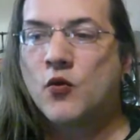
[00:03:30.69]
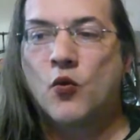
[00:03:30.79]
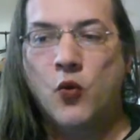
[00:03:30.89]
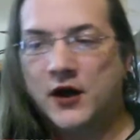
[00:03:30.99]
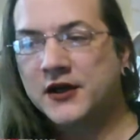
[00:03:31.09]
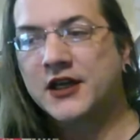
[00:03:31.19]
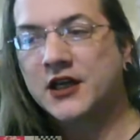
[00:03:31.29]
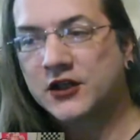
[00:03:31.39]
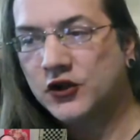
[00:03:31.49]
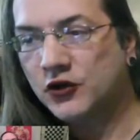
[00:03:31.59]
What are you
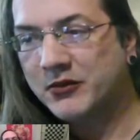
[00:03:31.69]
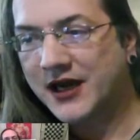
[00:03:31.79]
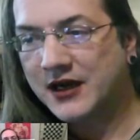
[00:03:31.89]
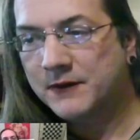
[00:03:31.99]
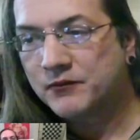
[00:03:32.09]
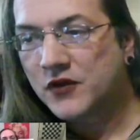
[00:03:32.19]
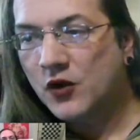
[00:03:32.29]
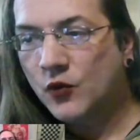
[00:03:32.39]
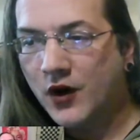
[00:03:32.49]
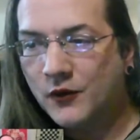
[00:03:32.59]
going to do about it?
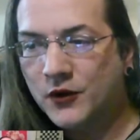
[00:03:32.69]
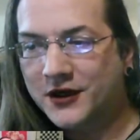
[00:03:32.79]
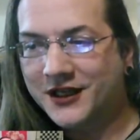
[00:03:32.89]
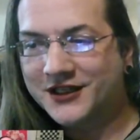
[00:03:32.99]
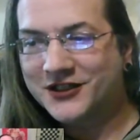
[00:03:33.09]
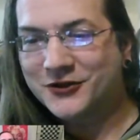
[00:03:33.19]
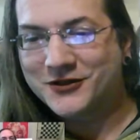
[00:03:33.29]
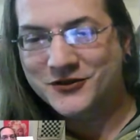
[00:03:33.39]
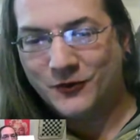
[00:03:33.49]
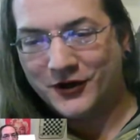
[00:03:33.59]
What we're going to do
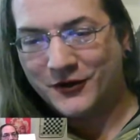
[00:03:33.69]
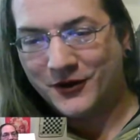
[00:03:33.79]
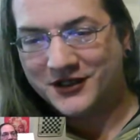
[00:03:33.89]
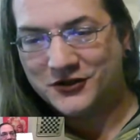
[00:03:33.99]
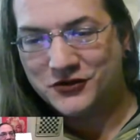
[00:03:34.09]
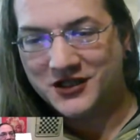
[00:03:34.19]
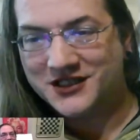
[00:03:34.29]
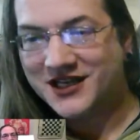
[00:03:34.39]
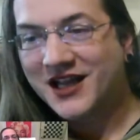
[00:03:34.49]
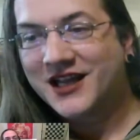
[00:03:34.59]
is we're going to just
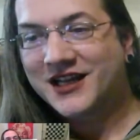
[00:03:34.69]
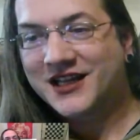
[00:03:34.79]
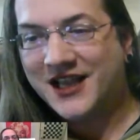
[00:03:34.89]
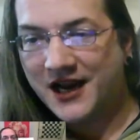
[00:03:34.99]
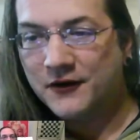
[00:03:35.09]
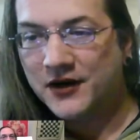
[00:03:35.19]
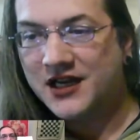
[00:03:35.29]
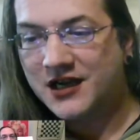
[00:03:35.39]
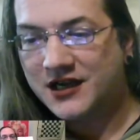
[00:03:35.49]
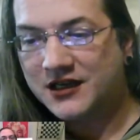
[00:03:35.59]
carry
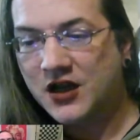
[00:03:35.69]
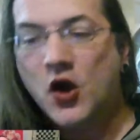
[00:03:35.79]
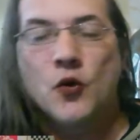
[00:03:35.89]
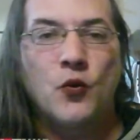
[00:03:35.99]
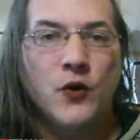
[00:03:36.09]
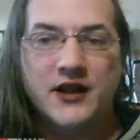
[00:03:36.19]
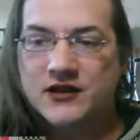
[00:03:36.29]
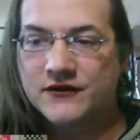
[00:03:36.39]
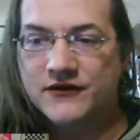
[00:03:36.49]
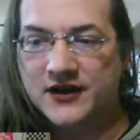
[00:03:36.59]
on with the
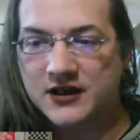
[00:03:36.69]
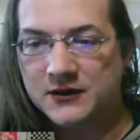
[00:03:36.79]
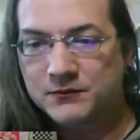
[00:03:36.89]
fun.